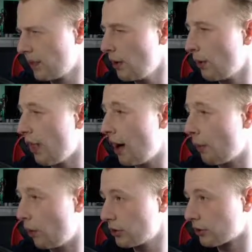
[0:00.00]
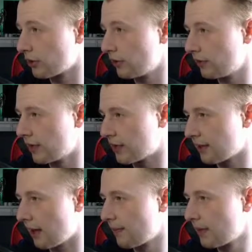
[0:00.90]
Oh no, that was
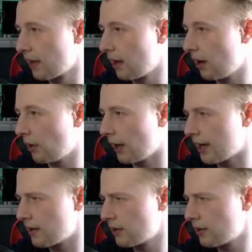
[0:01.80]
Visca. Okay,